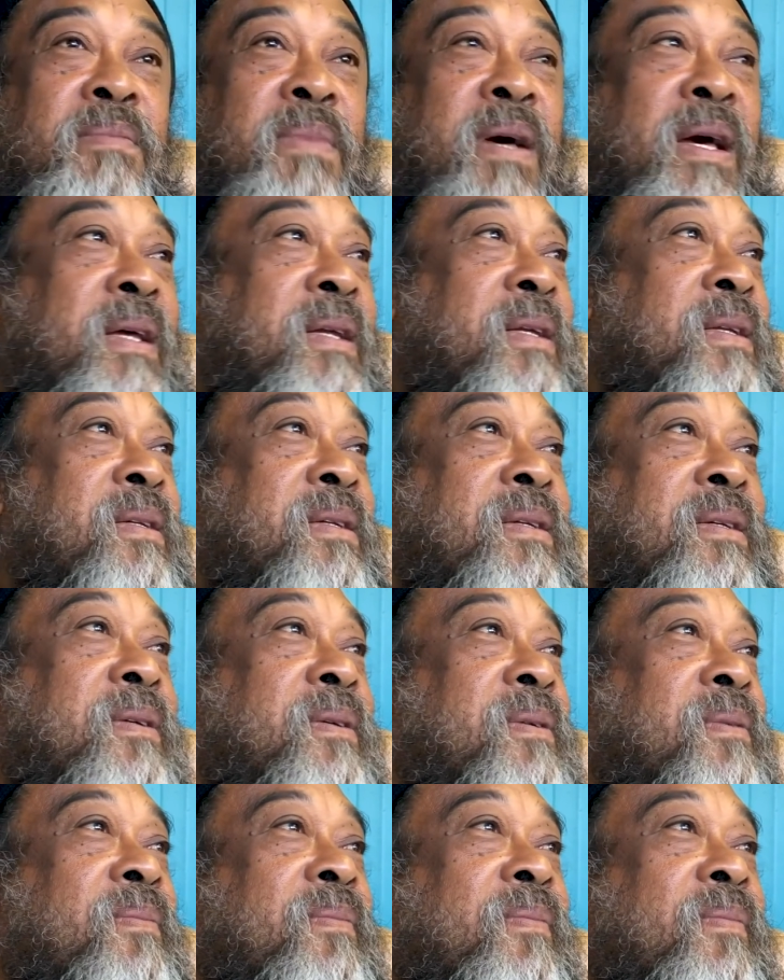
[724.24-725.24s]
the mind.
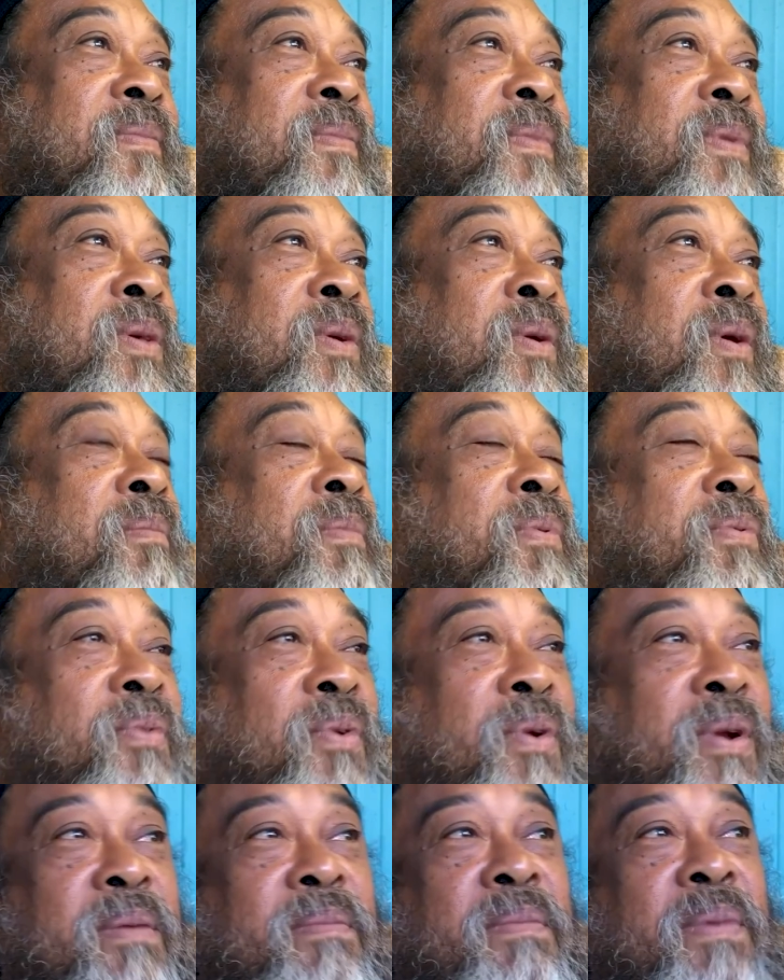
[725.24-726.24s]
You are
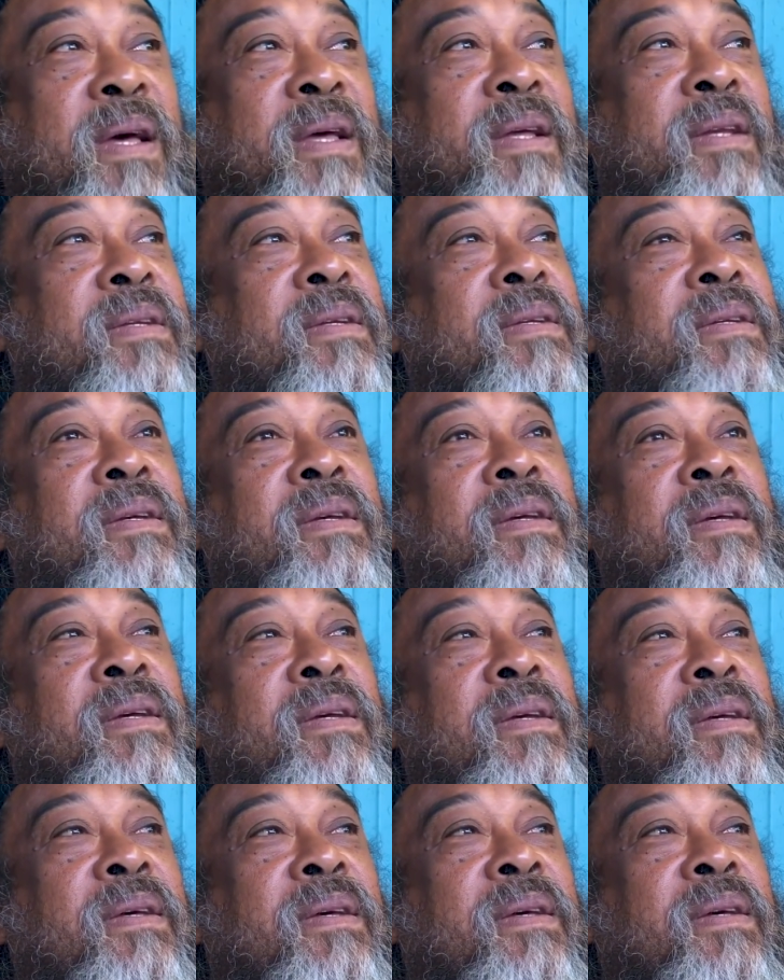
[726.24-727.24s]
before the mind.
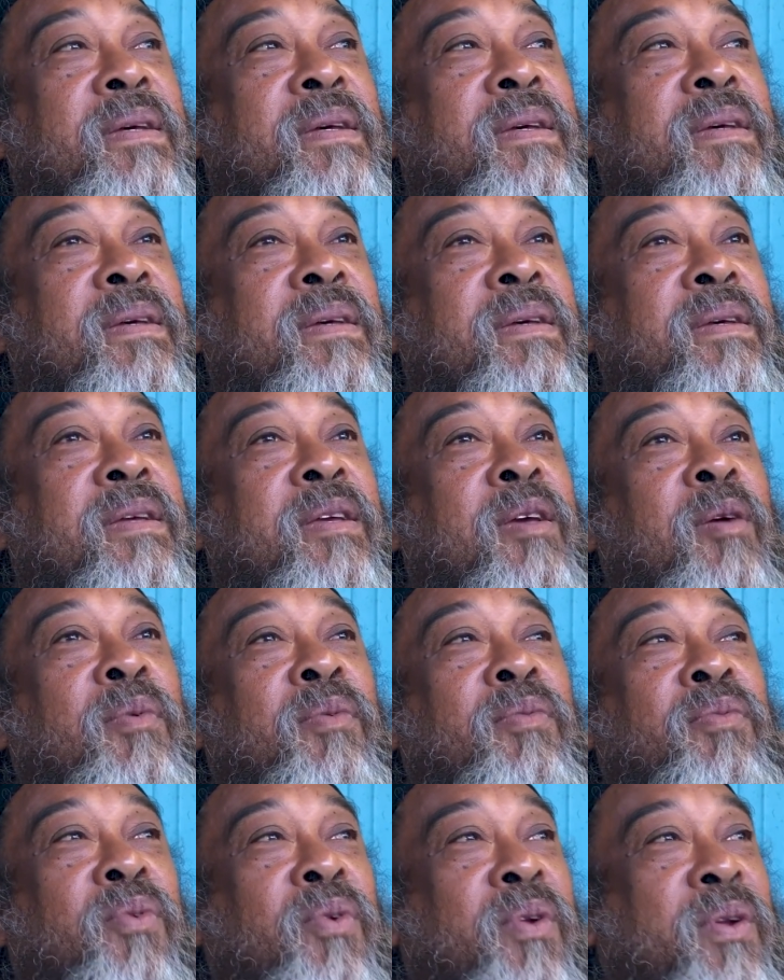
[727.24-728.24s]
You're
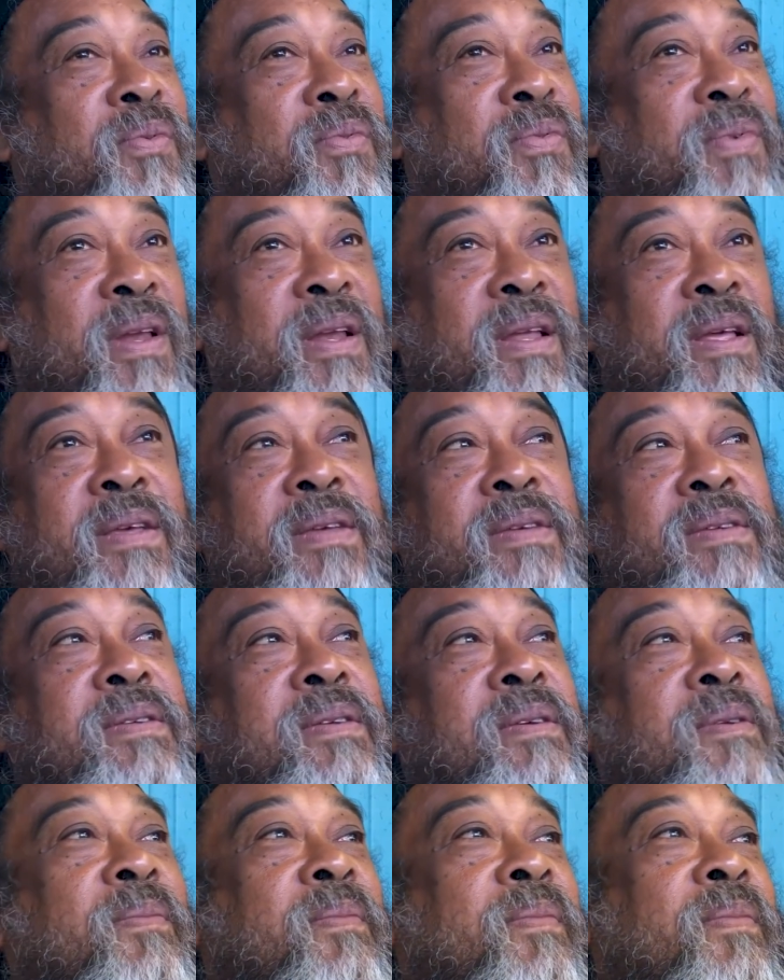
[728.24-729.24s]
before the
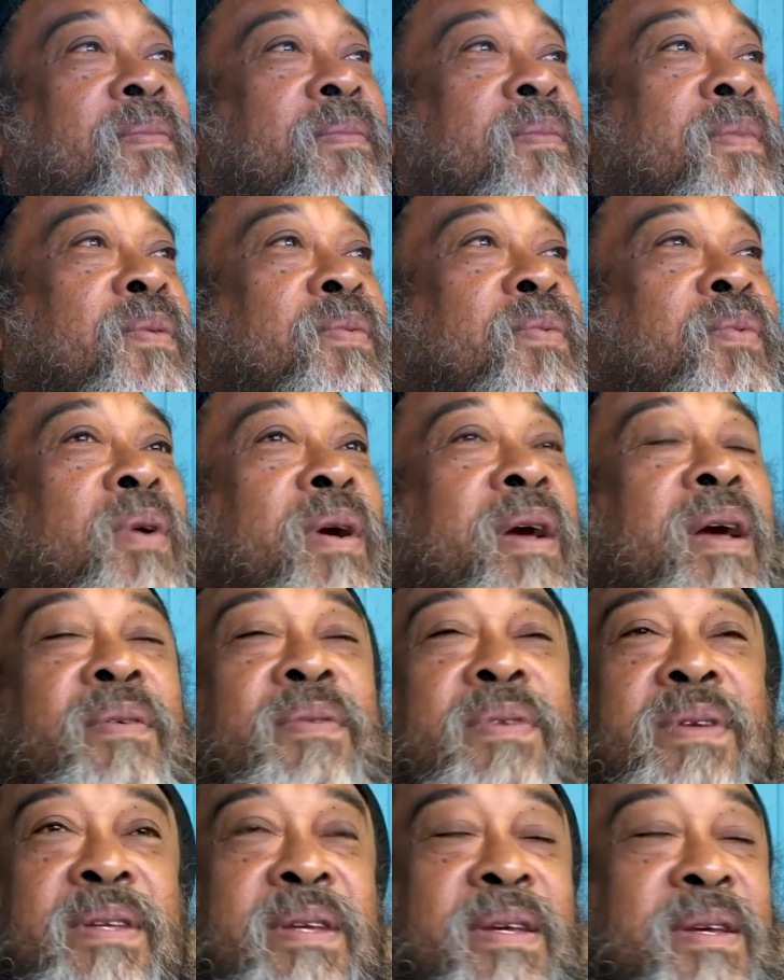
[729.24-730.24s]
feelings. Before
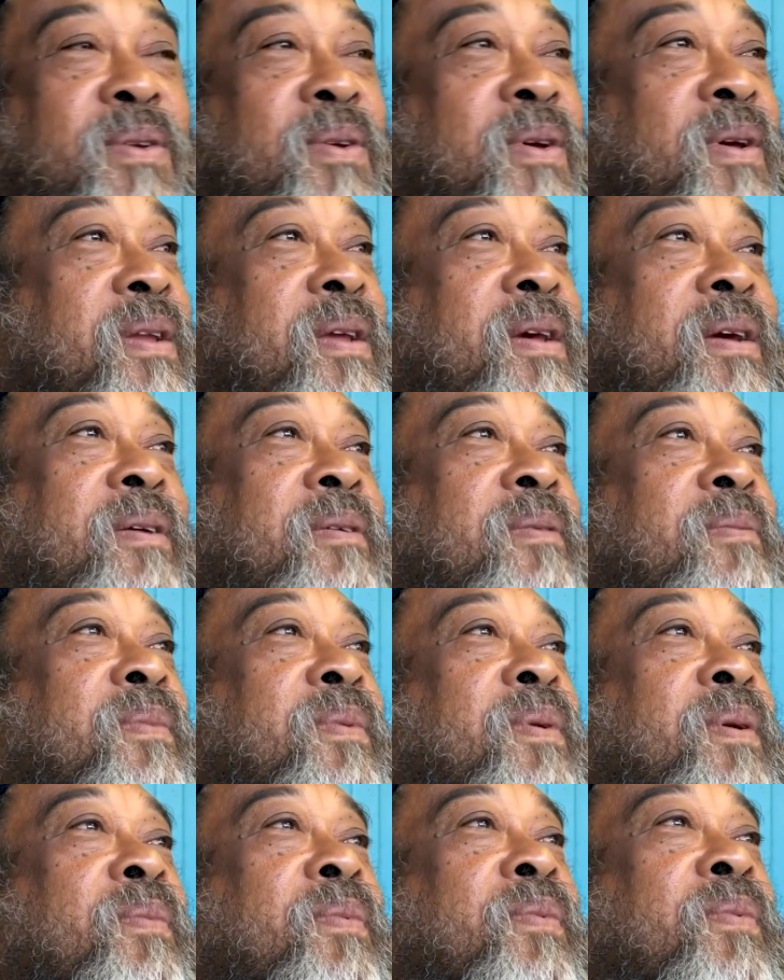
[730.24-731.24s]
everything you're there.
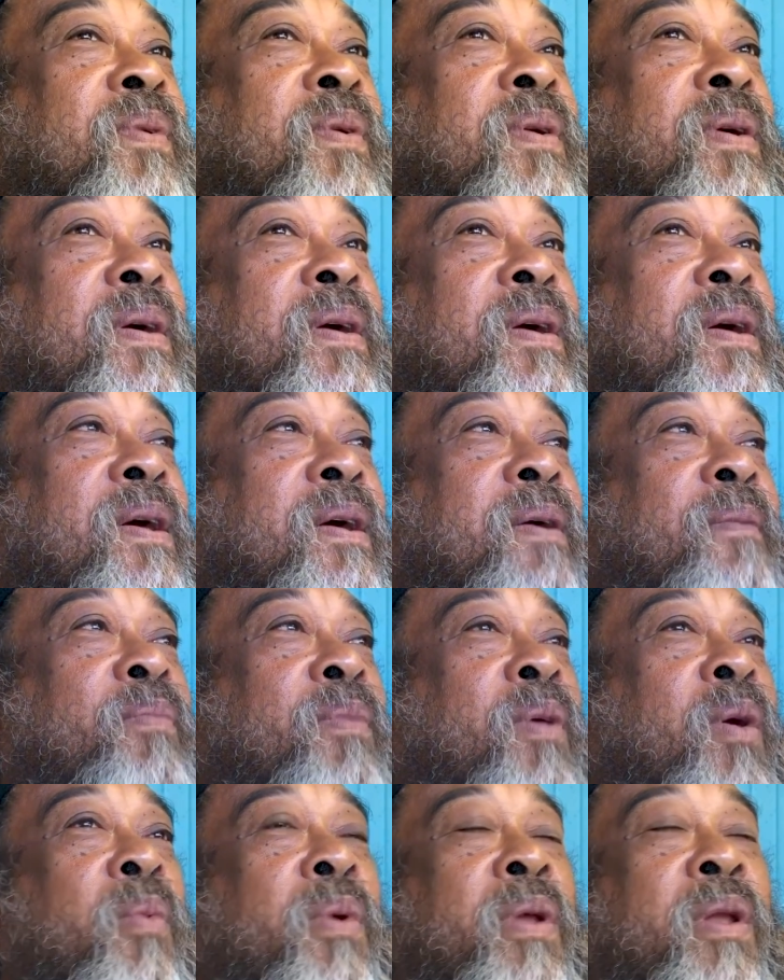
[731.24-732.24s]
You're before.
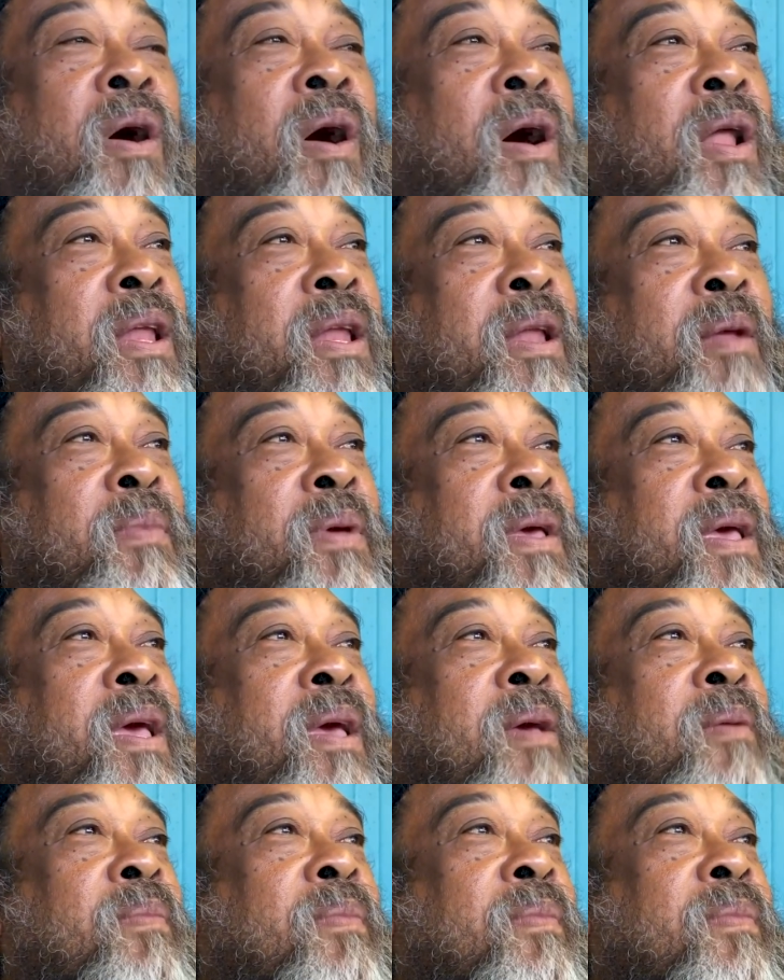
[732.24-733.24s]
And when all of them
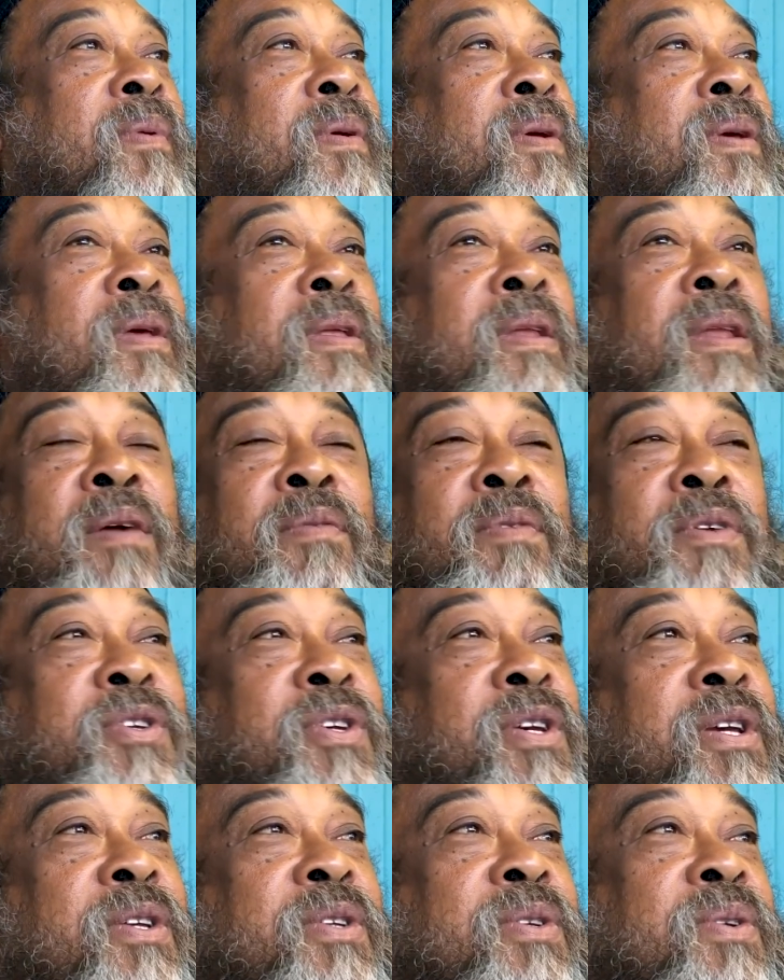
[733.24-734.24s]
came, you never
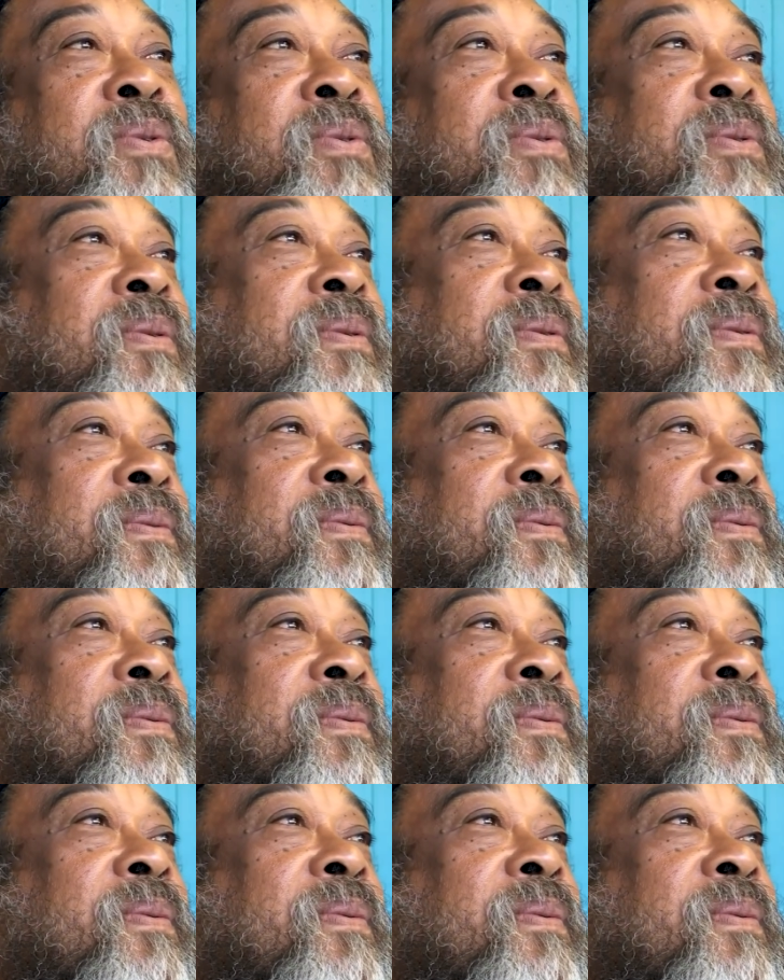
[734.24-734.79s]
change you.